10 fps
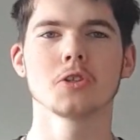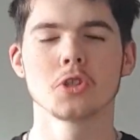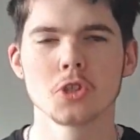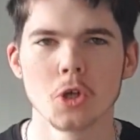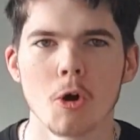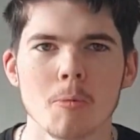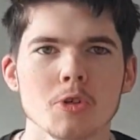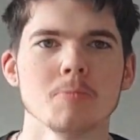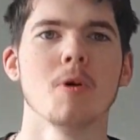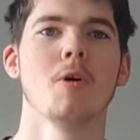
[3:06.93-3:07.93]
so
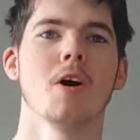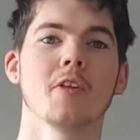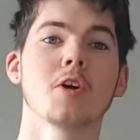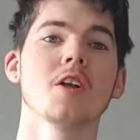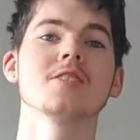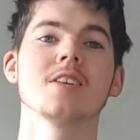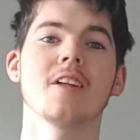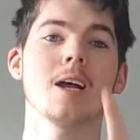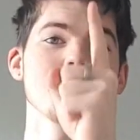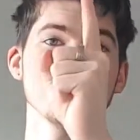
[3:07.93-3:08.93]
much more, and the content that
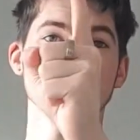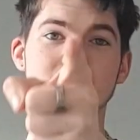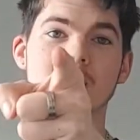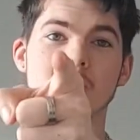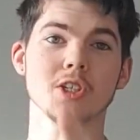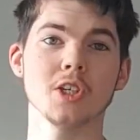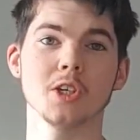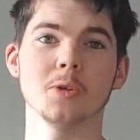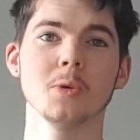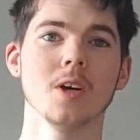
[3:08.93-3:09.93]
I'm going to be sending to
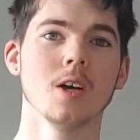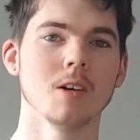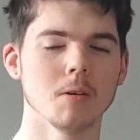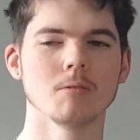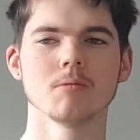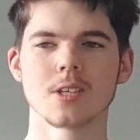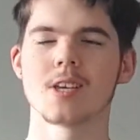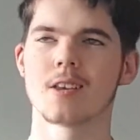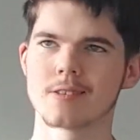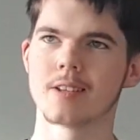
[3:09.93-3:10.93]
you,
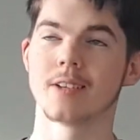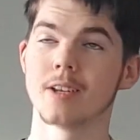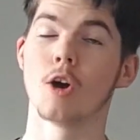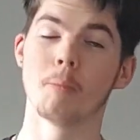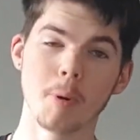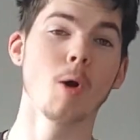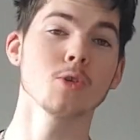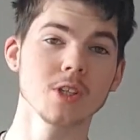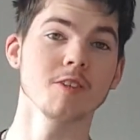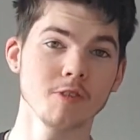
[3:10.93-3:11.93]

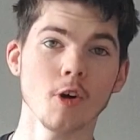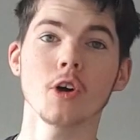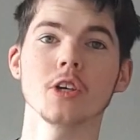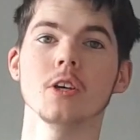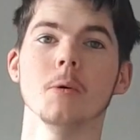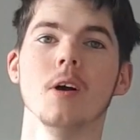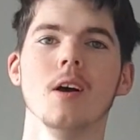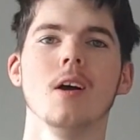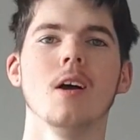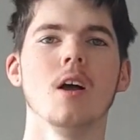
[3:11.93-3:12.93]
posting for you,
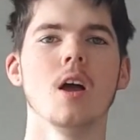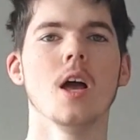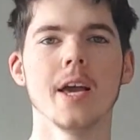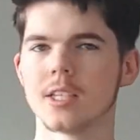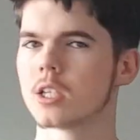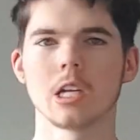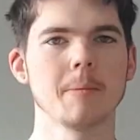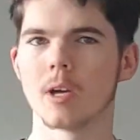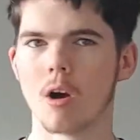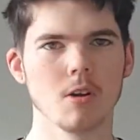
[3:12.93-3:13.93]
is going to
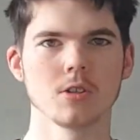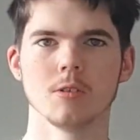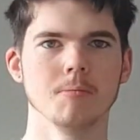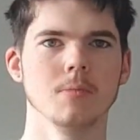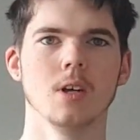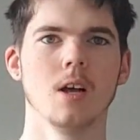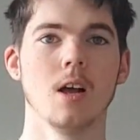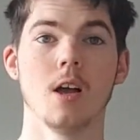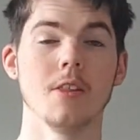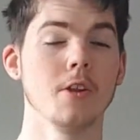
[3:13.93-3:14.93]
be awesome.
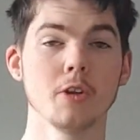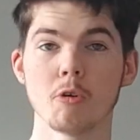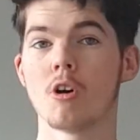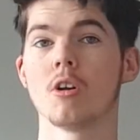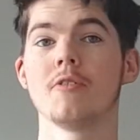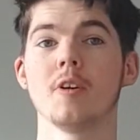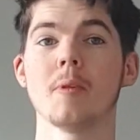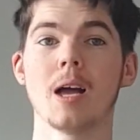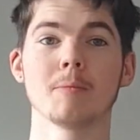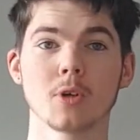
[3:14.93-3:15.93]
And the new horror film
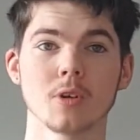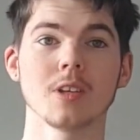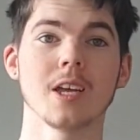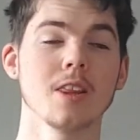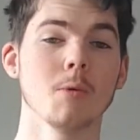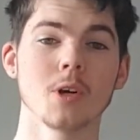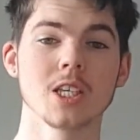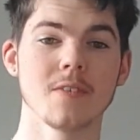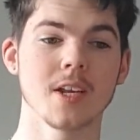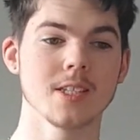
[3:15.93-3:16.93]
that I'm currently in the works
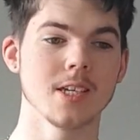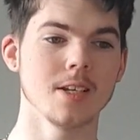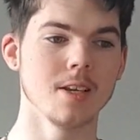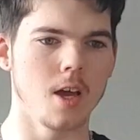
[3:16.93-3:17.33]
of editing